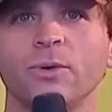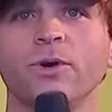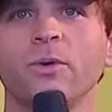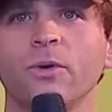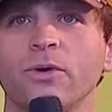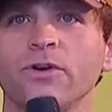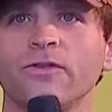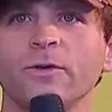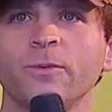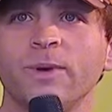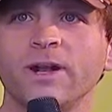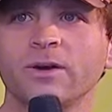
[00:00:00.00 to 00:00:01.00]
So, in order
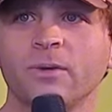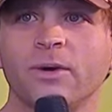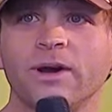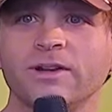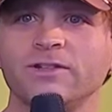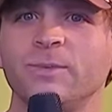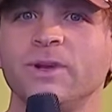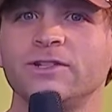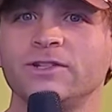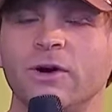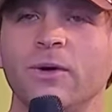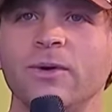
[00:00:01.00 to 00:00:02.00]
for Bitcoin to
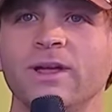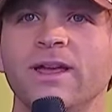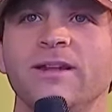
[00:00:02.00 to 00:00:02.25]
be its own